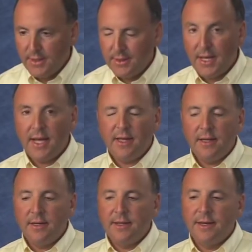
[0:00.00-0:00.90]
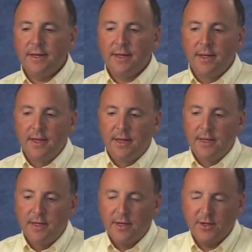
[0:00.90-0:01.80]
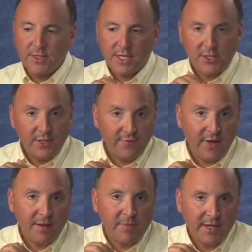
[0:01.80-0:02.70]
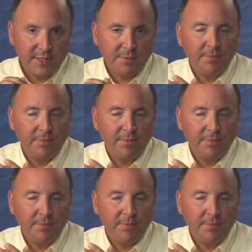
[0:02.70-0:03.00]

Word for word: Like in uh, our discussion of Filemon, it's